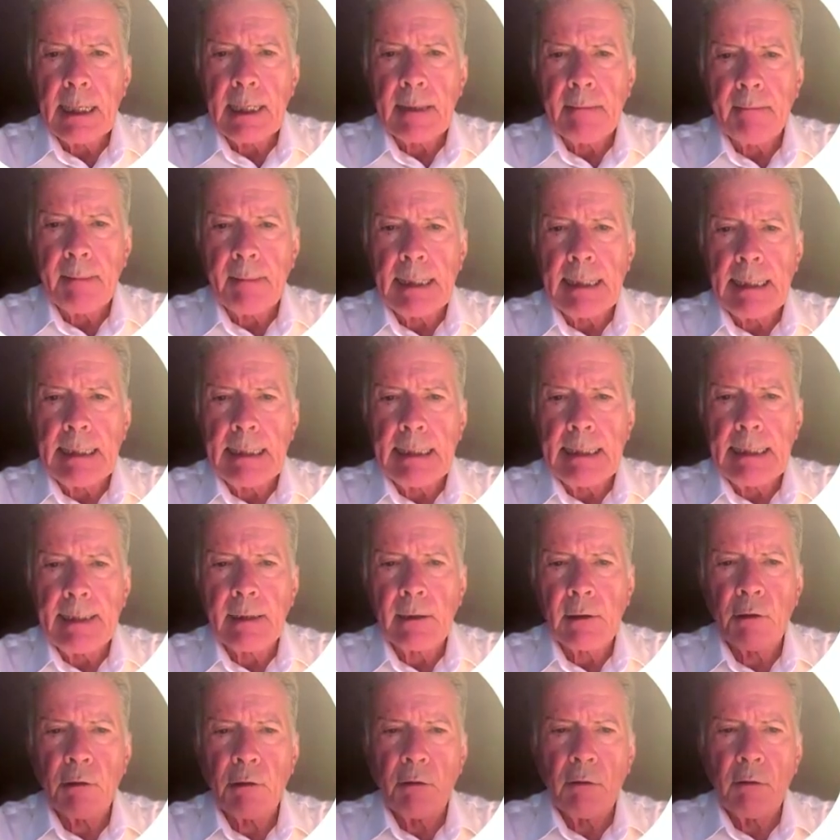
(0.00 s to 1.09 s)
It may
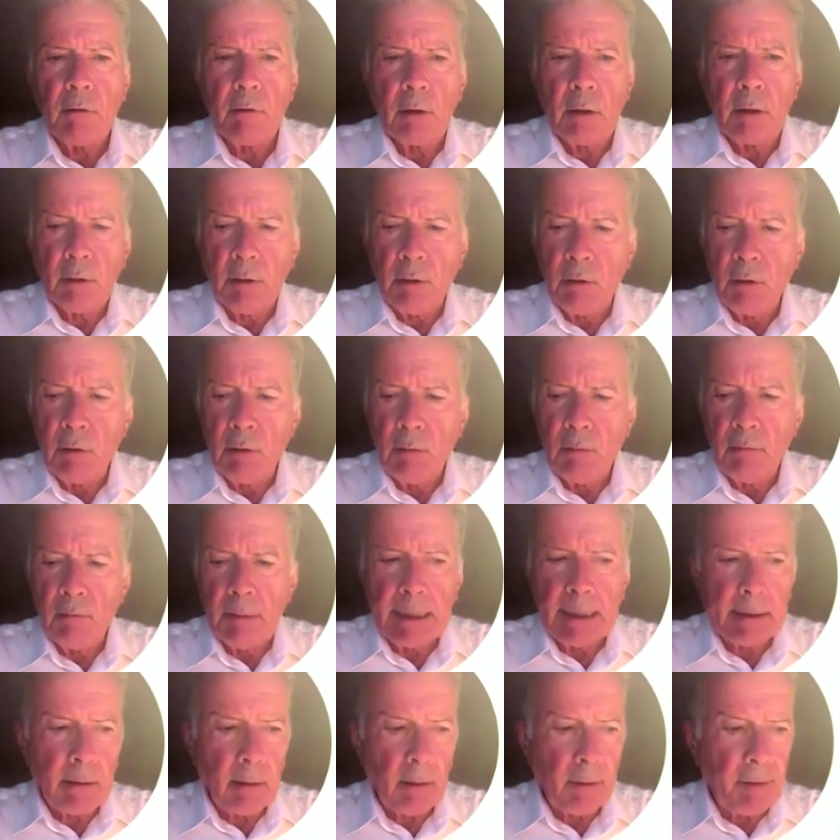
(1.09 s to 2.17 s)
lead to new
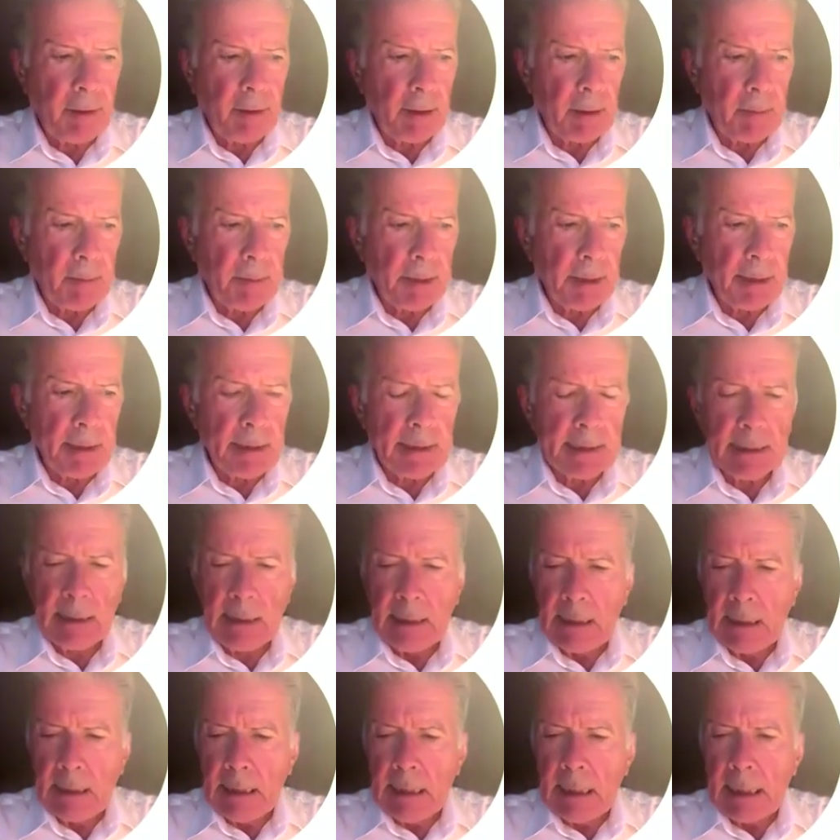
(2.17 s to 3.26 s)
medical therapies,
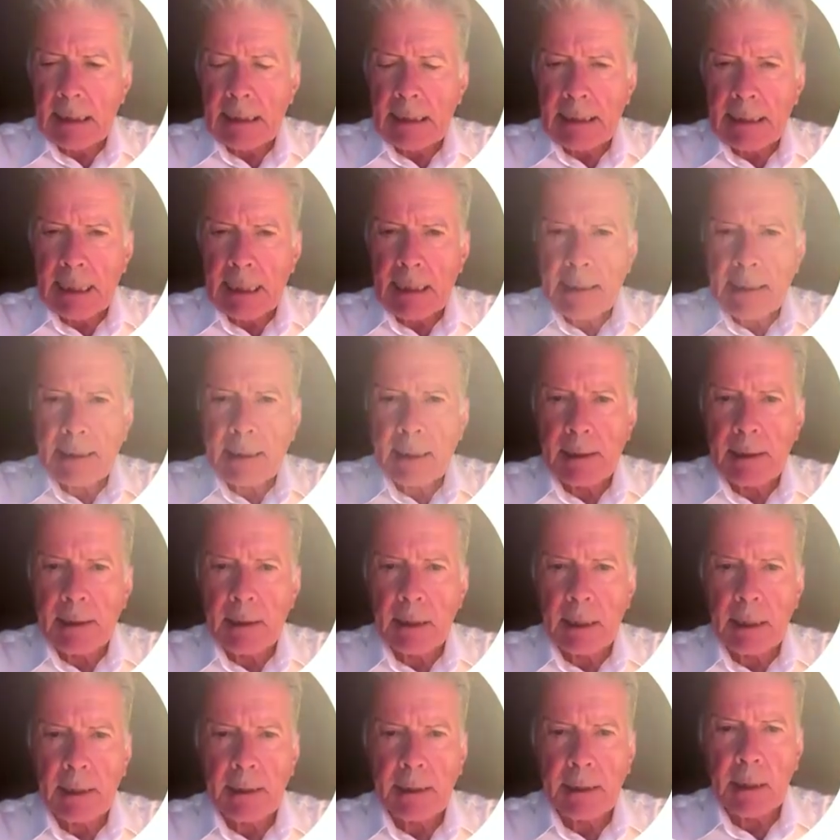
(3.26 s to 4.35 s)
and as I said, there
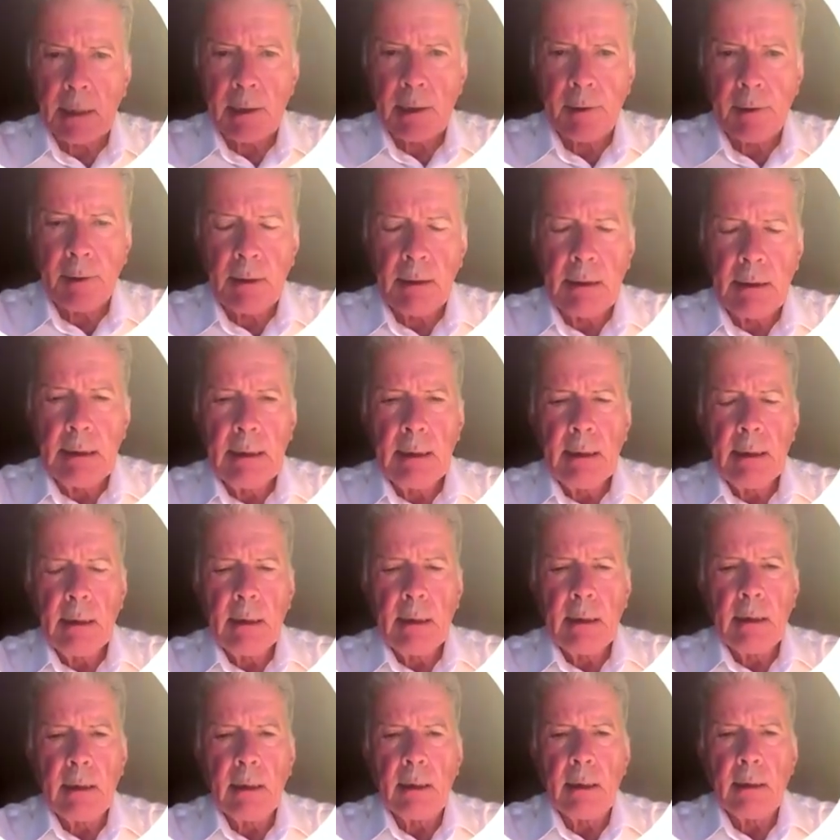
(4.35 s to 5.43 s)
are none
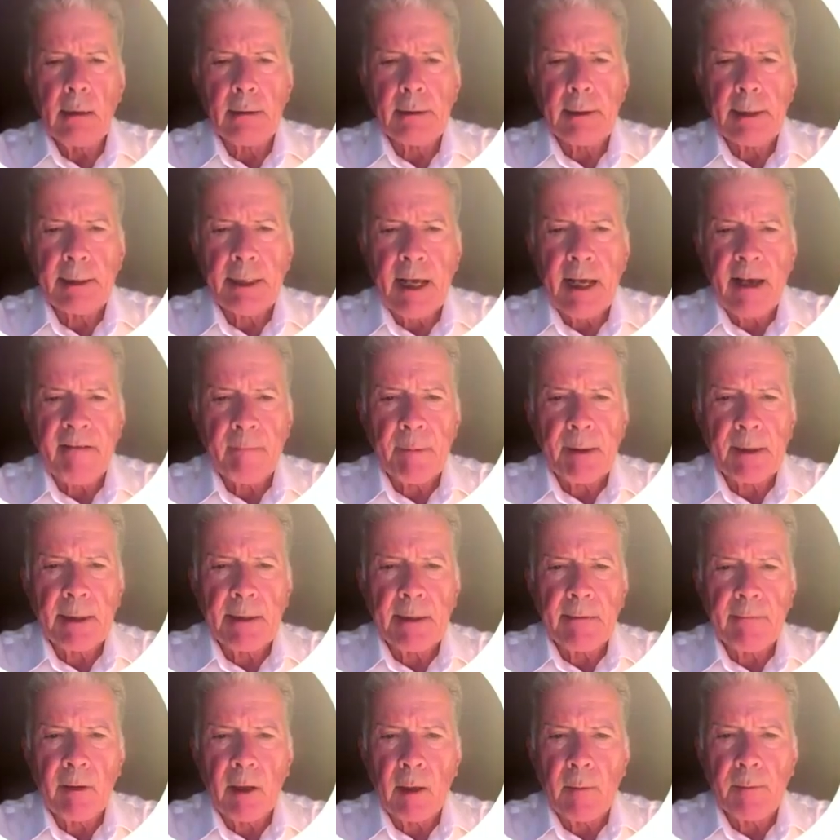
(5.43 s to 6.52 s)
that have been
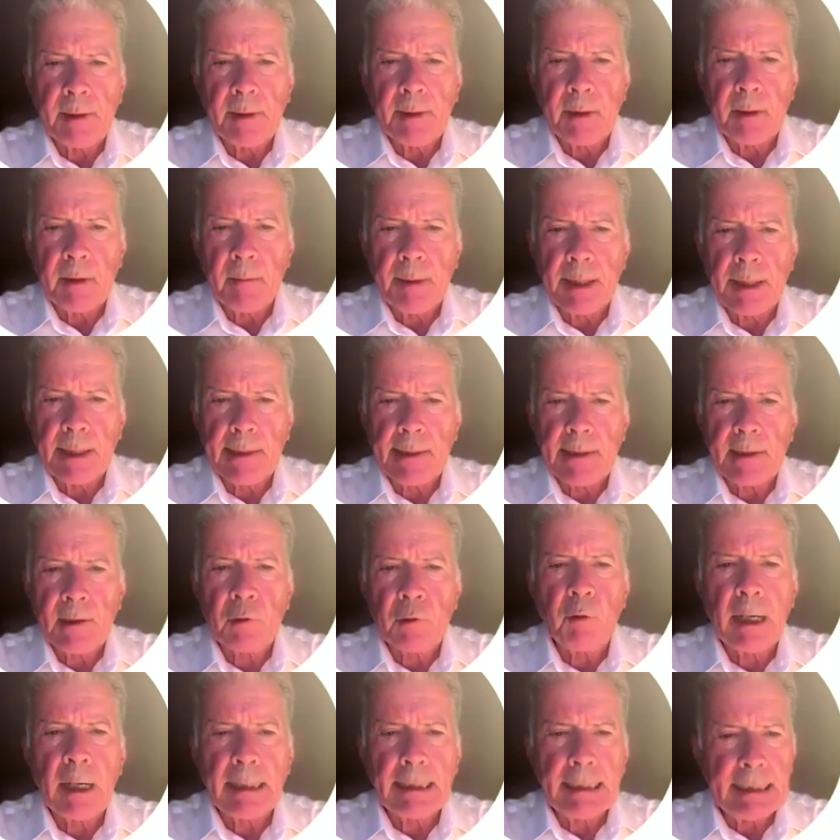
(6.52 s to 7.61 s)
developed in the past
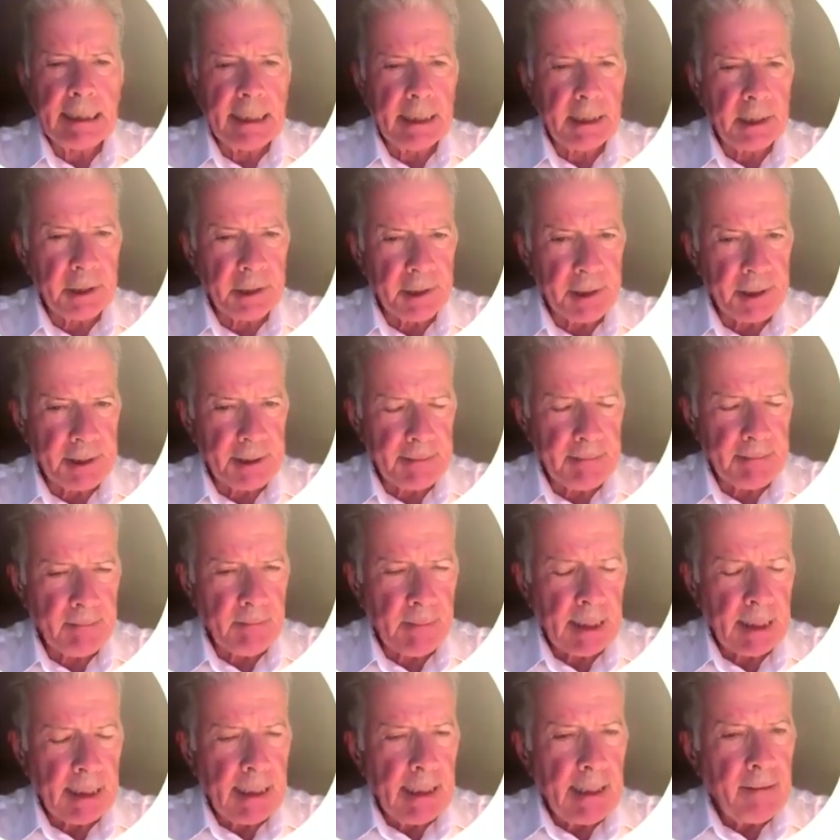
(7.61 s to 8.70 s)
20 years.
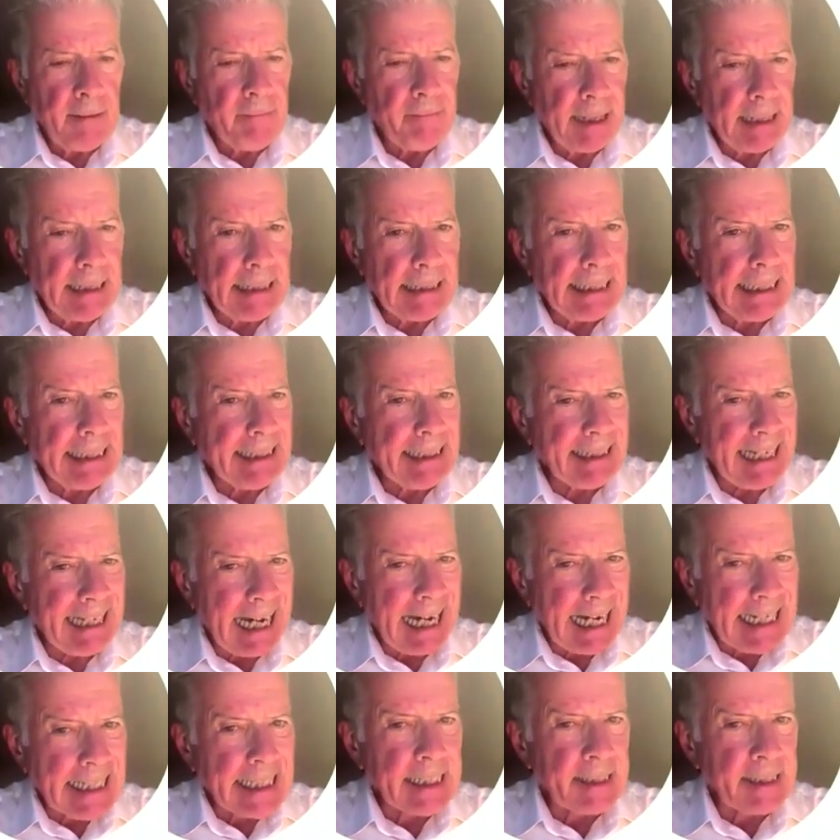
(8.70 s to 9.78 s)
Finally, the
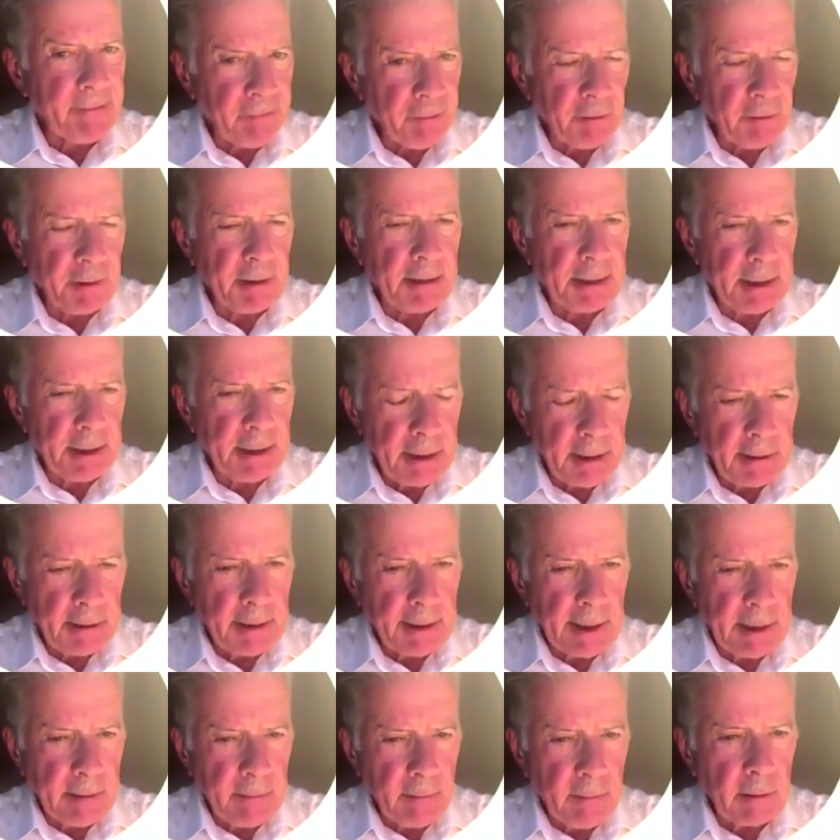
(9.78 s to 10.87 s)
last frontier
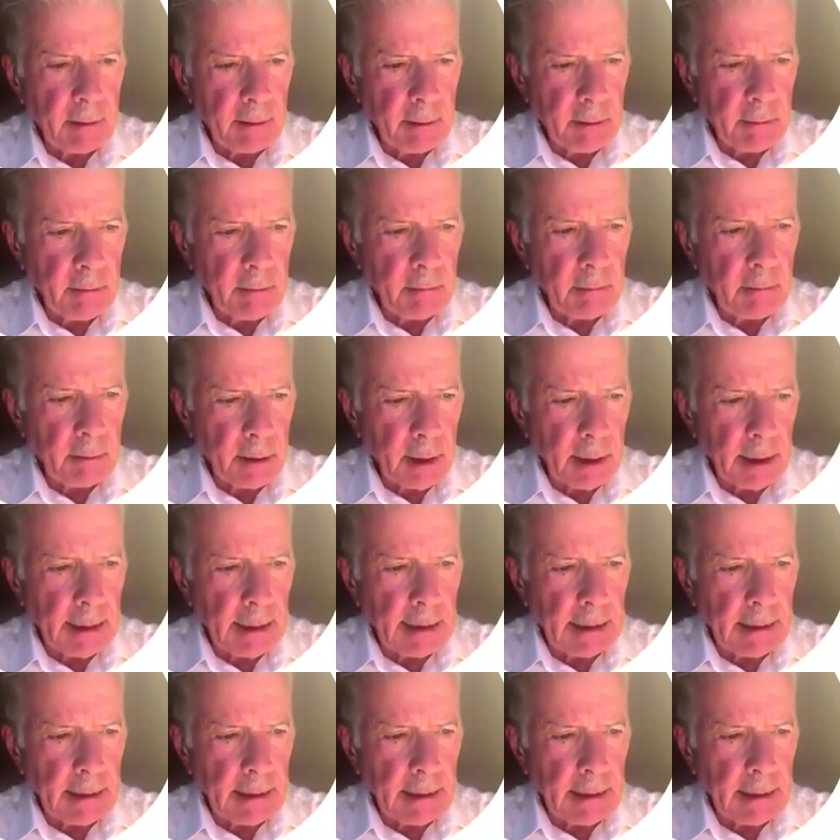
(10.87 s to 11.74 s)
that I want to